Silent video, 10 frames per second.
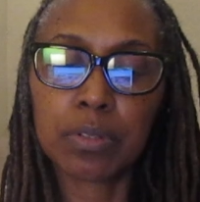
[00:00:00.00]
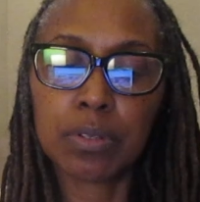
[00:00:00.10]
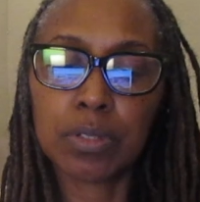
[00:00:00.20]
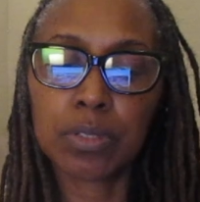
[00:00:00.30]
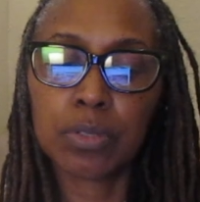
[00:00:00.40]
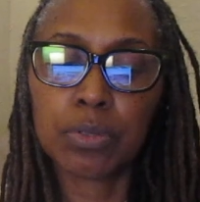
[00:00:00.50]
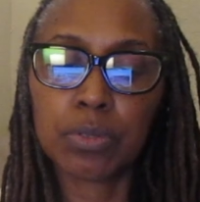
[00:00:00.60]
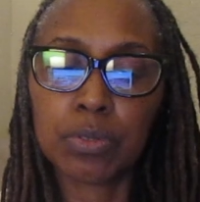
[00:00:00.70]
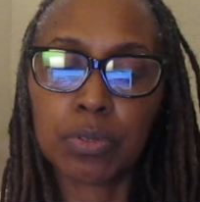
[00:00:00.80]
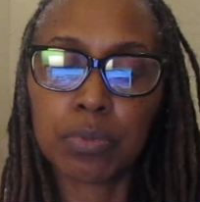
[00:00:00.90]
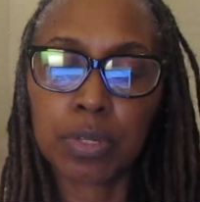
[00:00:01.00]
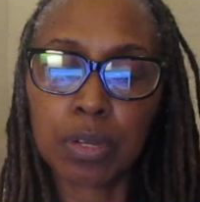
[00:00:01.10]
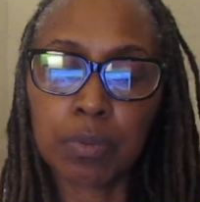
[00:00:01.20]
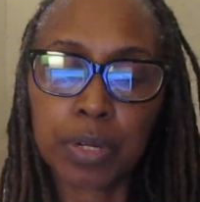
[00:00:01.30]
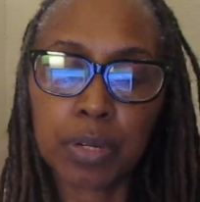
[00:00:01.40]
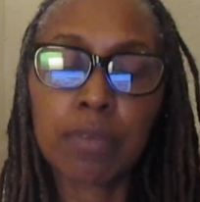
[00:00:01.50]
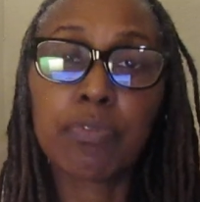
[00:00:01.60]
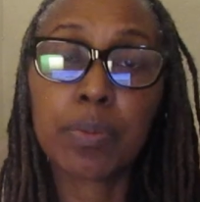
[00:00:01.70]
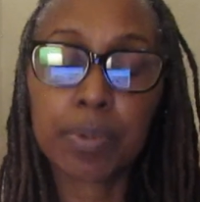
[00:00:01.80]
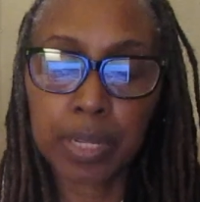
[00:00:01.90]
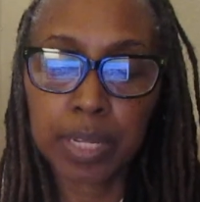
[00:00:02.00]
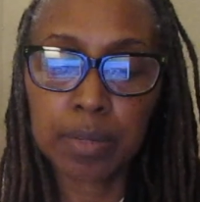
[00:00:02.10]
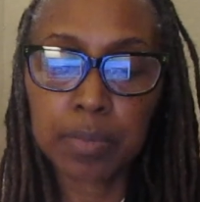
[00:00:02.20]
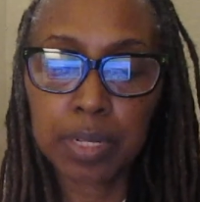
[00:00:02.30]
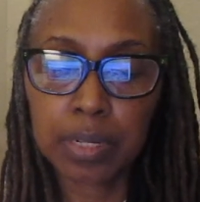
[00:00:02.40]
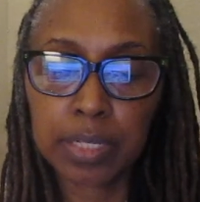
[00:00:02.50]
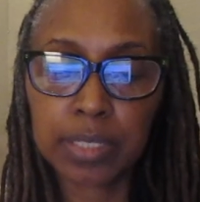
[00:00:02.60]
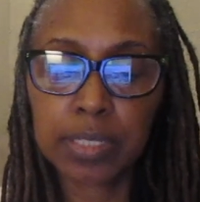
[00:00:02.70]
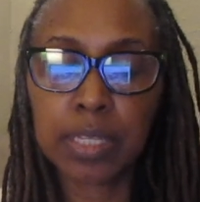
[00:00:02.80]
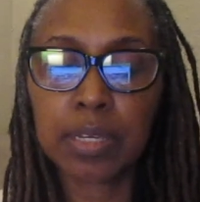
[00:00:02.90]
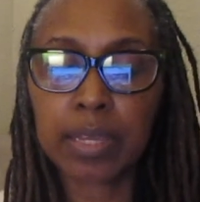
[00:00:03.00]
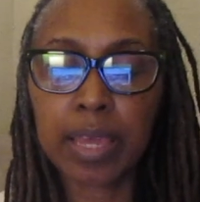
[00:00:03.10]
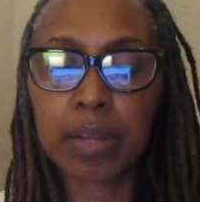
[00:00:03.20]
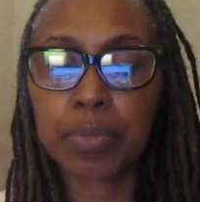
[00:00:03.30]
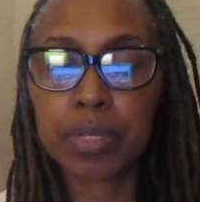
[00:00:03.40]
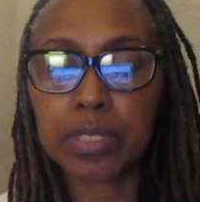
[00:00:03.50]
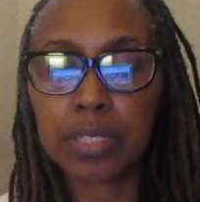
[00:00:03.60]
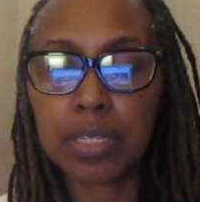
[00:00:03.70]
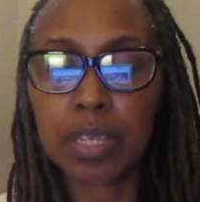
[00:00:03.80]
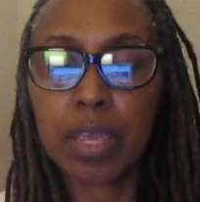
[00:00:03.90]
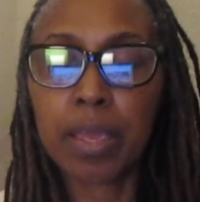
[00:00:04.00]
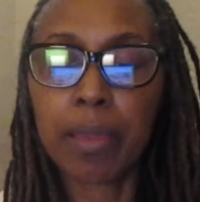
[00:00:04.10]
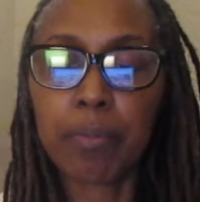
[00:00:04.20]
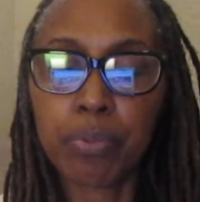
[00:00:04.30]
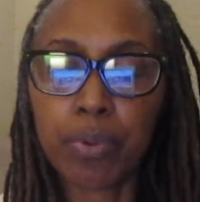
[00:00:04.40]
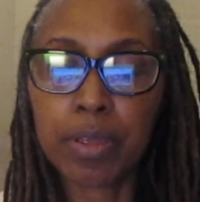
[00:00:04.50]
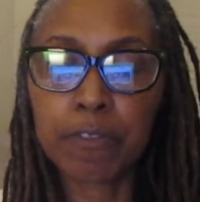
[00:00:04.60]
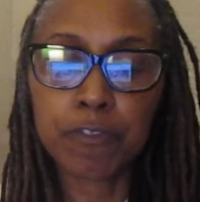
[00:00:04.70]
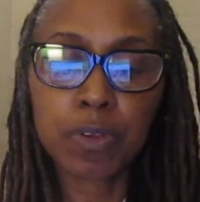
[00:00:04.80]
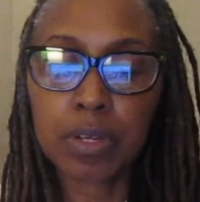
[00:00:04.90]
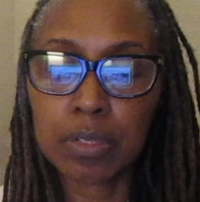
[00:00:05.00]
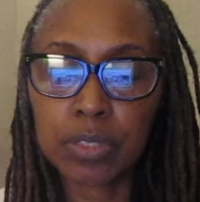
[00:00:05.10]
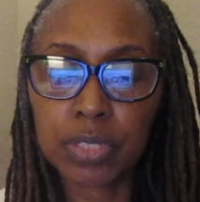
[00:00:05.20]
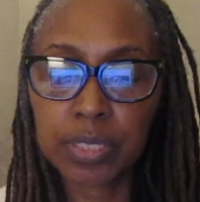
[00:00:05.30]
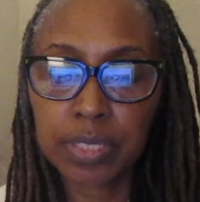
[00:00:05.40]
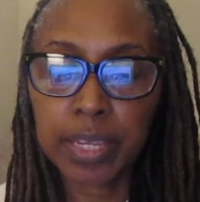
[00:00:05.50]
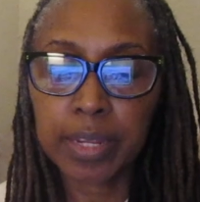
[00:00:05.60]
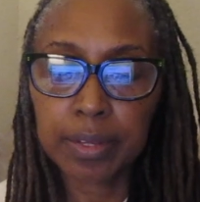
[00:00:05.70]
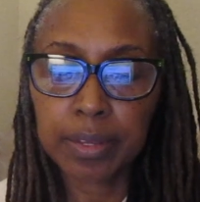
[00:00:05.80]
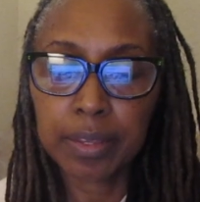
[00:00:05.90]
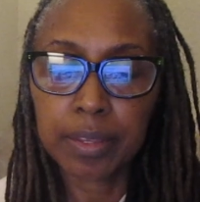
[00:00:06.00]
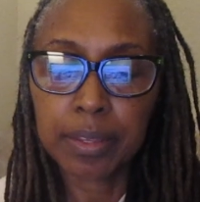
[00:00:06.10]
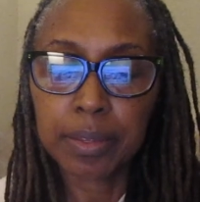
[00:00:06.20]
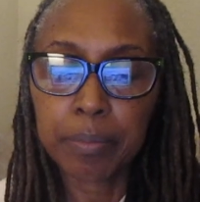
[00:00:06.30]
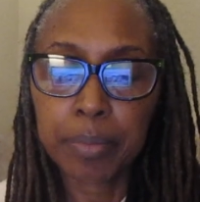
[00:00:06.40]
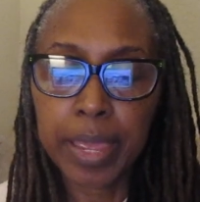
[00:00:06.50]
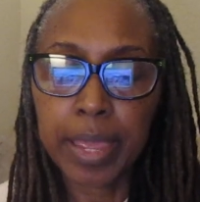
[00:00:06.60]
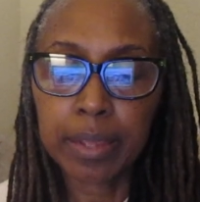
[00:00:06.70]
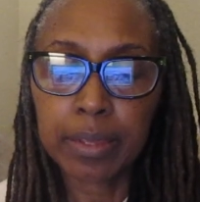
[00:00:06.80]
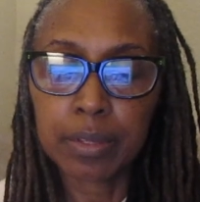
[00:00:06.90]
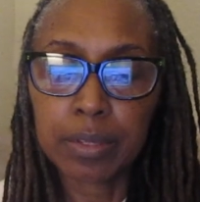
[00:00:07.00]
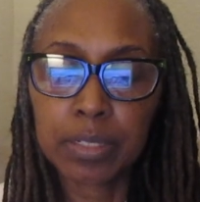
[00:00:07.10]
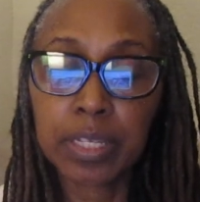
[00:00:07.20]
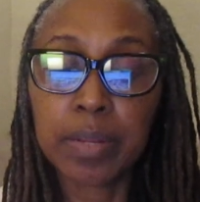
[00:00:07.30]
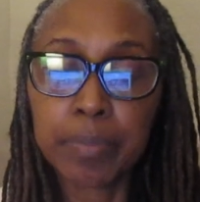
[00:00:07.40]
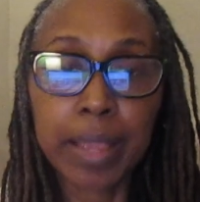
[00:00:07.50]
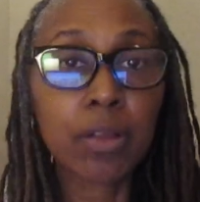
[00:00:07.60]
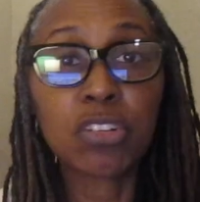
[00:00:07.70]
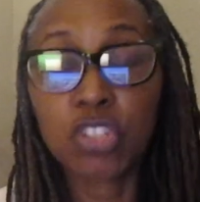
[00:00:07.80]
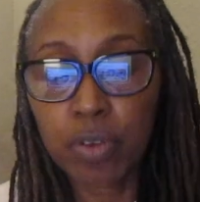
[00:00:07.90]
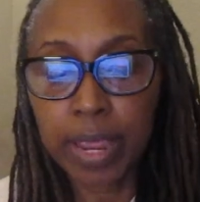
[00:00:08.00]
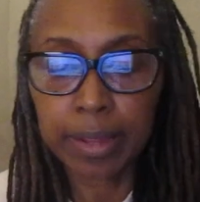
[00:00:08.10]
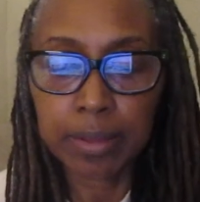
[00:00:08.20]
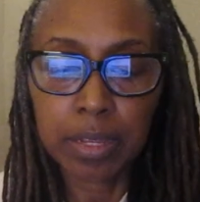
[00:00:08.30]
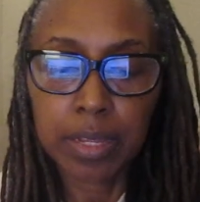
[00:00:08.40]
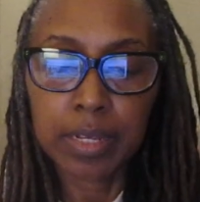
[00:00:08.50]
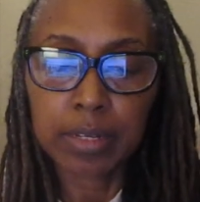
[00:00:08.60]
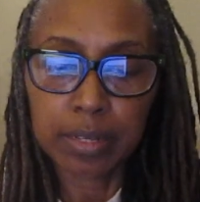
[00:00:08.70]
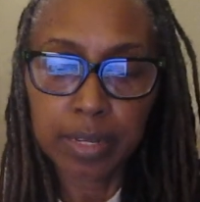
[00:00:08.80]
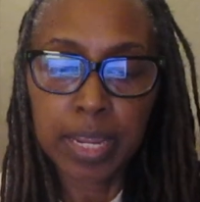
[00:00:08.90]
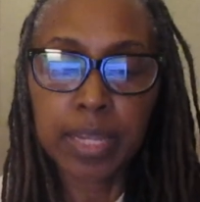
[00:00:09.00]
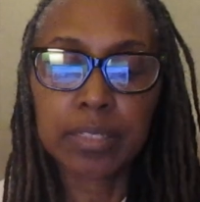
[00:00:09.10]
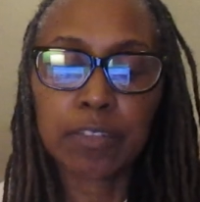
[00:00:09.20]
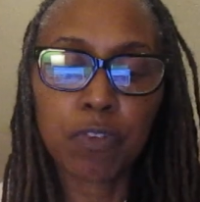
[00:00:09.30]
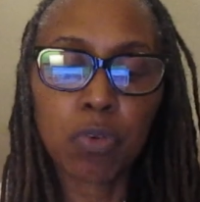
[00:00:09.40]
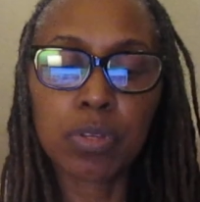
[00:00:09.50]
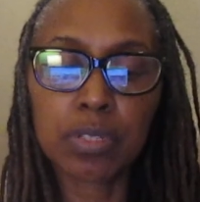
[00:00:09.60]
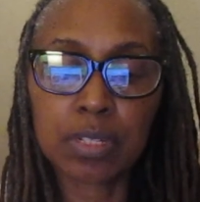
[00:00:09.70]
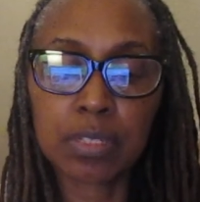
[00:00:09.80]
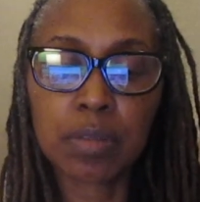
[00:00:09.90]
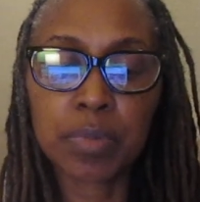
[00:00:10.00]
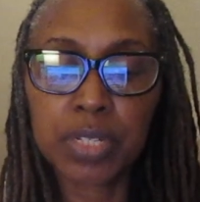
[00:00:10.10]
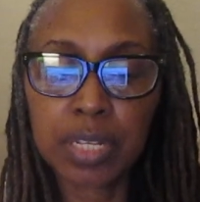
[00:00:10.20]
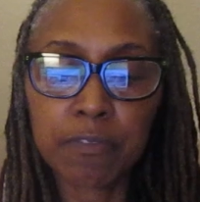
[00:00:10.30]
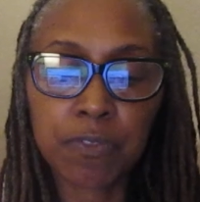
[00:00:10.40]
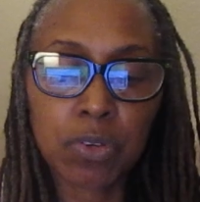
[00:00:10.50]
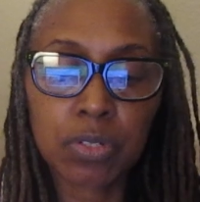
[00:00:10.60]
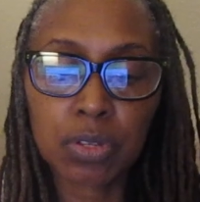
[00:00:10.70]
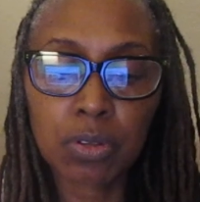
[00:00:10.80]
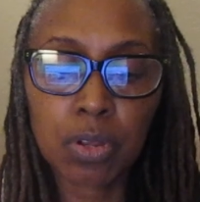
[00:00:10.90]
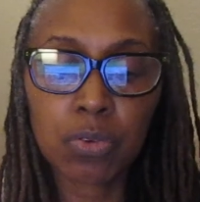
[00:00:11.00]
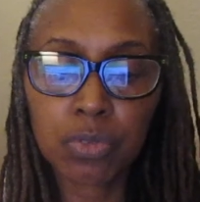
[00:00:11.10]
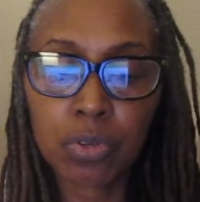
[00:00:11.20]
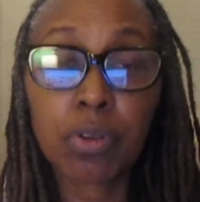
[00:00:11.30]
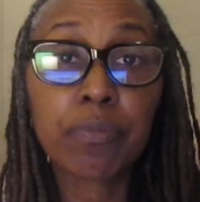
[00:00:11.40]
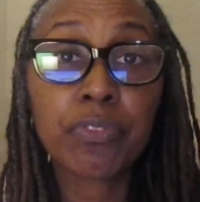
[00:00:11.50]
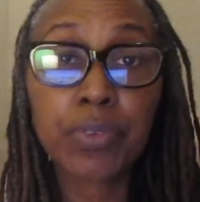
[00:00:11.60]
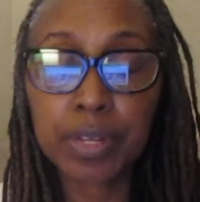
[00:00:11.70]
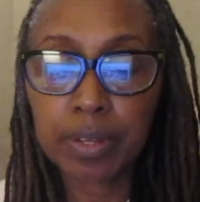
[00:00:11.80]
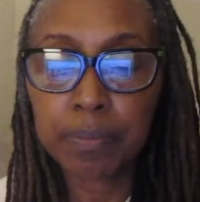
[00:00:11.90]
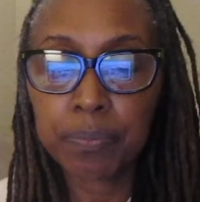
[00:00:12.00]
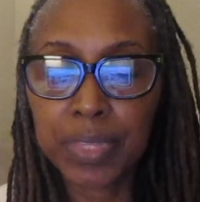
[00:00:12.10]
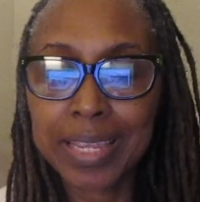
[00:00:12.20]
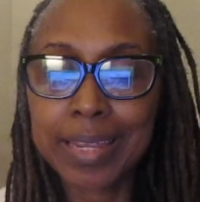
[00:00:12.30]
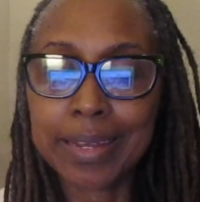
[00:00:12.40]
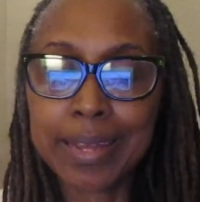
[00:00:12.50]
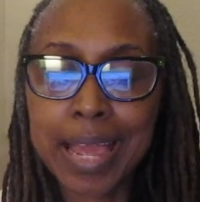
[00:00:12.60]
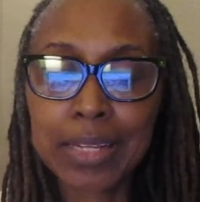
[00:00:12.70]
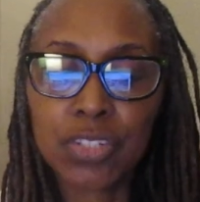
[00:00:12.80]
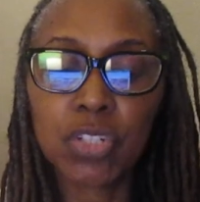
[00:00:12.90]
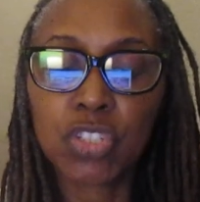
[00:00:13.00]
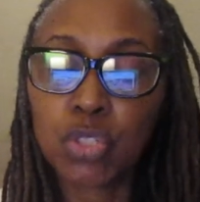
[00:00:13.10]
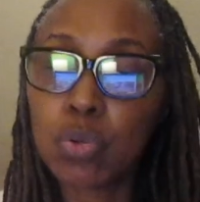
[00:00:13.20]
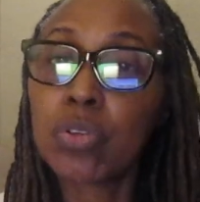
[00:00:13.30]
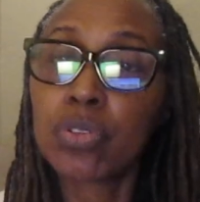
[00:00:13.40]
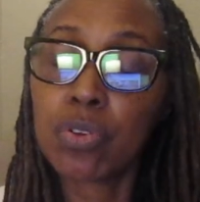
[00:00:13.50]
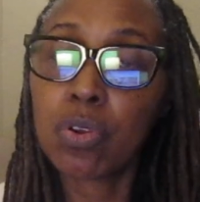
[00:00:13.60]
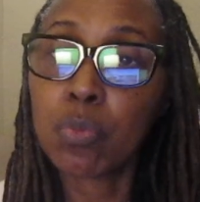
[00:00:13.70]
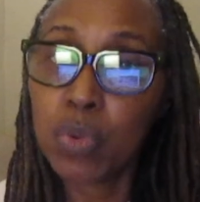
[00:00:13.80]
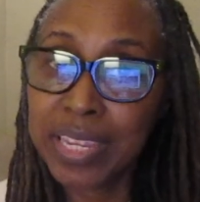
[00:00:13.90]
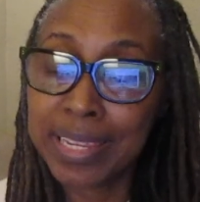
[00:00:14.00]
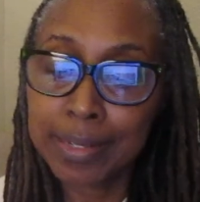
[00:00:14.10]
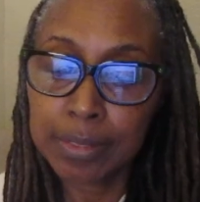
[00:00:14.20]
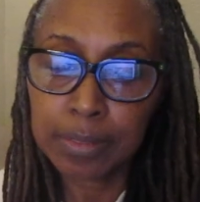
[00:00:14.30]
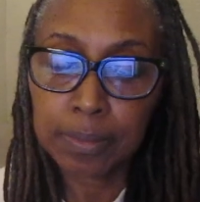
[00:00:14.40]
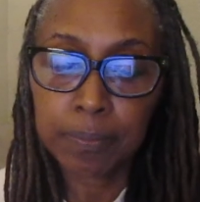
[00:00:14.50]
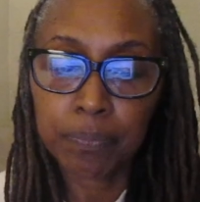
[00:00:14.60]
your to a recovery plan immediately. Seek accountability and prayer for others to set back, to get back on track. Next, focus, this number 10, focus on long-term freedom, not just short-term wins.